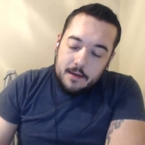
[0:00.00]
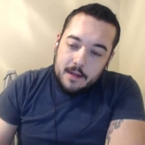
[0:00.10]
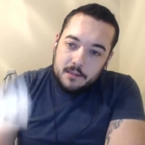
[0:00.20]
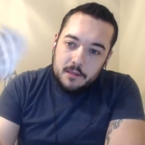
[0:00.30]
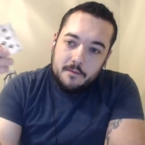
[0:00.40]

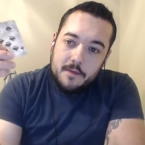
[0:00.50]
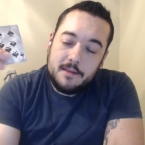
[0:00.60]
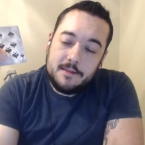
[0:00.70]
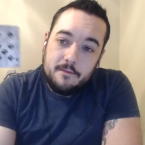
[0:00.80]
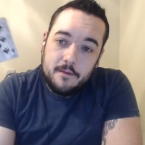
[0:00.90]
Next, you have
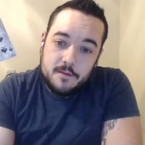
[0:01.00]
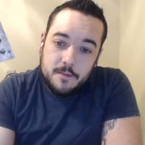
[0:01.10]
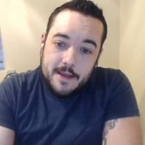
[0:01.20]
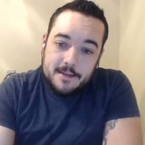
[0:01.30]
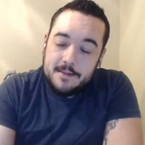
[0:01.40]
the Seven of
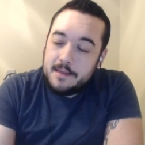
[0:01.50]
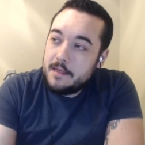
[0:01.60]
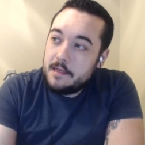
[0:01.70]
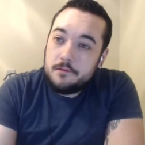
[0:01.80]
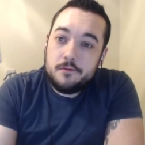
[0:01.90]
Spades,
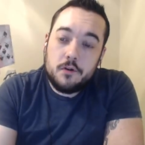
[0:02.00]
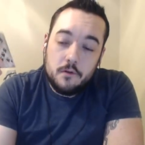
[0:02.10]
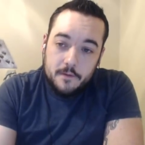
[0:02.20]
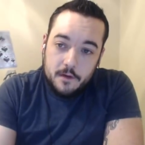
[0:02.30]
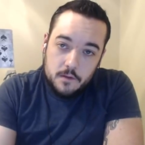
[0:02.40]

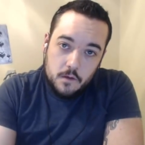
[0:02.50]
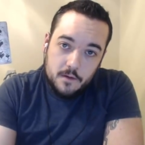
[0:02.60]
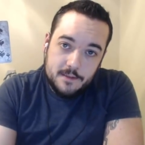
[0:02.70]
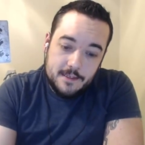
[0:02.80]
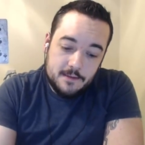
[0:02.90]
internal fears that
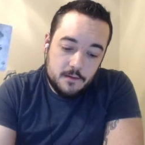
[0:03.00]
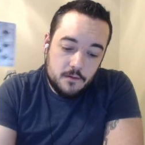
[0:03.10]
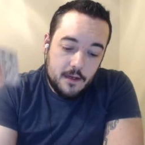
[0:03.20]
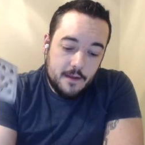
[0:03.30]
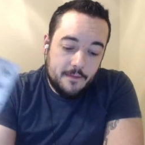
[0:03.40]
don't exist.
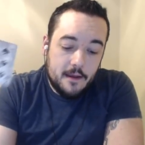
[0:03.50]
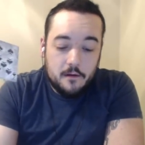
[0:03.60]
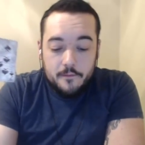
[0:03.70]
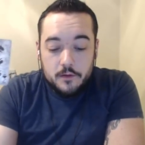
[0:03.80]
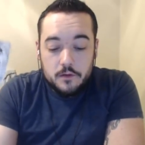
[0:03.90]
So again, let
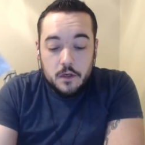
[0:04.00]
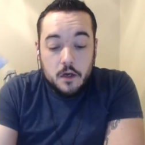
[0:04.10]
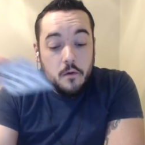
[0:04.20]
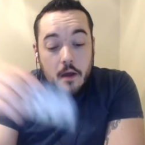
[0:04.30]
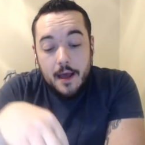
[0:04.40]
your fears
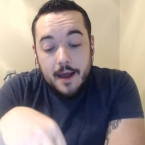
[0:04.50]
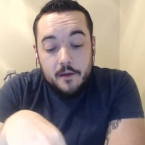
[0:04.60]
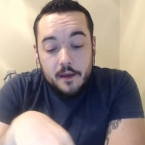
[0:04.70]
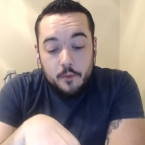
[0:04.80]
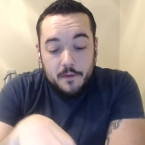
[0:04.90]
go. I
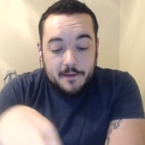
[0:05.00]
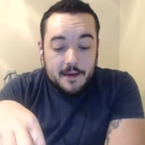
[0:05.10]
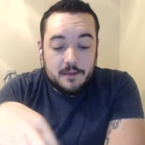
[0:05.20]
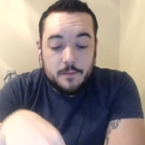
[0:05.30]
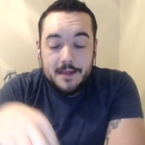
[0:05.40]
look at both the
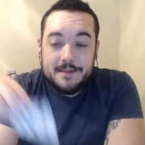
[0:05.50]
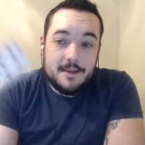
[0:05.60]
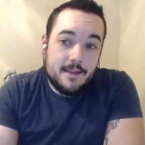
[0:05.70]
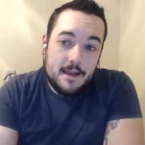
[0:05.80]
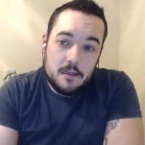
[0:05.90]
Ten of Spades
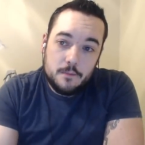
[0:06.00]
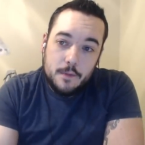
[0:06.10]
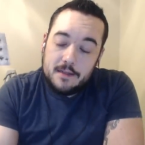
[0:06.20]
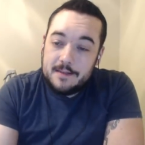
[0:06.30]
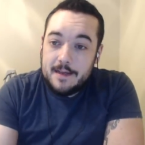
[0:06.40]
and the Eight of
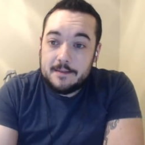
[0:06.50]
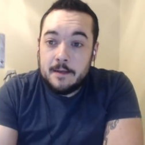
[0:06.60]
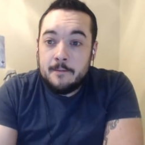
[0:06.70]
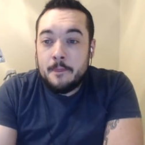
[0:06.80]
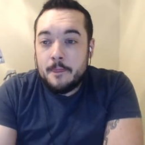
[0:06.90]
Spades as
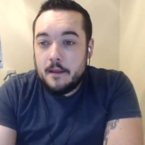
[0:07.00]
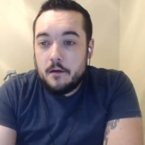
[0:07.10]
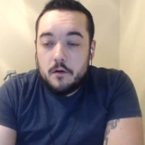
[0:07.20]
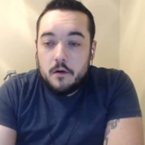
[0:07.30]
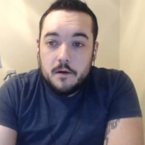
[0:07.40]
you
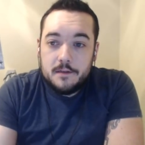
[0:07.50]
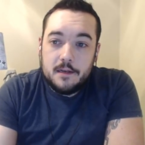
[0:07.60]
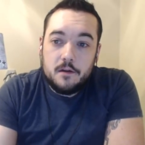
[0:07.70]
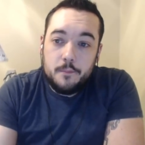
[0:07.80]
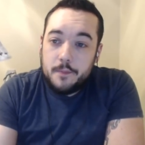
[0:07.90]
know, cards
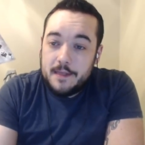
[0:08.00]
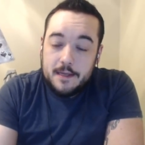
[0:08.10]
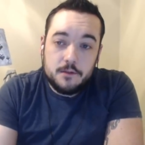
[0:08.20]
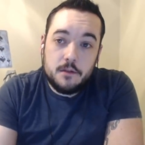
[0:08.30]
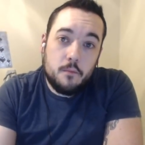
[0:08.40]
that could
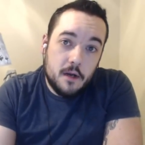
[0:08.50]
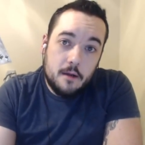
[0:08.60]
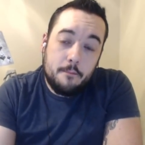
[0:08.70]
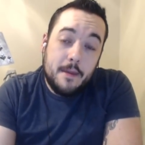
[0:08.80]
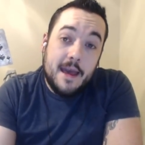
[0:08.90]
potentially bring
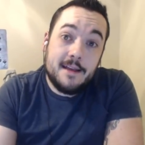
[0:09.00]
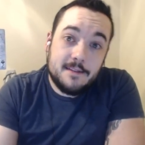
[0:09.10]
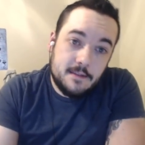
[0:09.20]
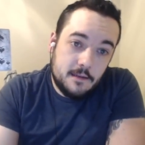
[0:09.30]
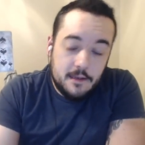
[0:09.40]
up
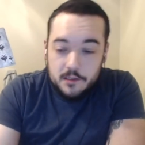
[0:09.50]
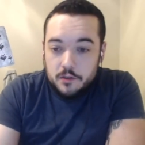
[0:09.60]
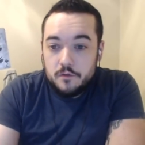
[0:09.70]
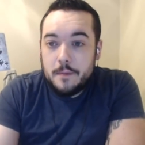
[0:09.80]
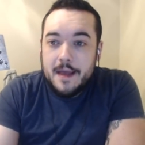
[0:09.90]
past
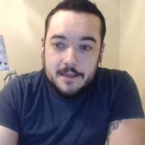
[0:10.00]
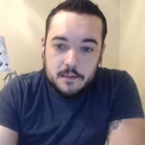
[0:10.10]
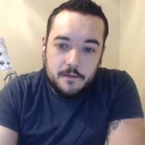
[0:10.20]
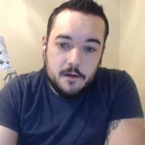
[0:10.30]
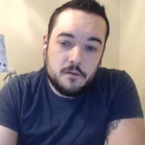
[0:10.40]
issues,
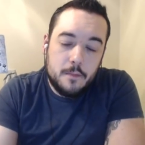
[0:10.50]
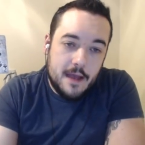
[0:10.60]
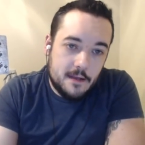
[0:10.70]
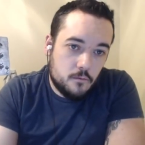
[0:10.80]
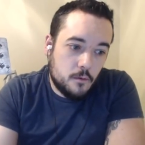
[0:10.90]
past fears,
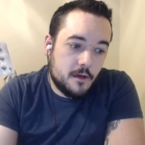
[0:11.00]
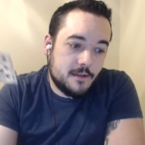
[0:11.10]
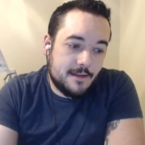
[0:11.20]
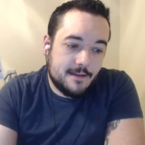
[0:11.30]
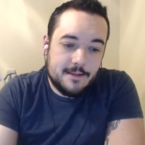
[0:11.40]
past
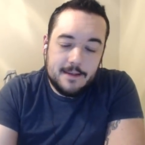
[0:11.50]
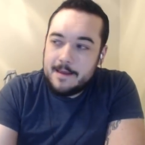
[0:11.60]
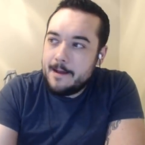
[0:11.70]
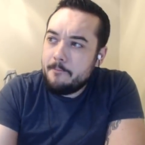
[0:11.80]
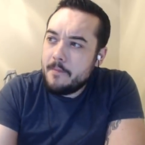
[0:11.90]
worries, things like
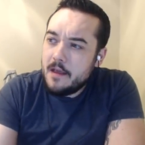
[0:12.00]
that.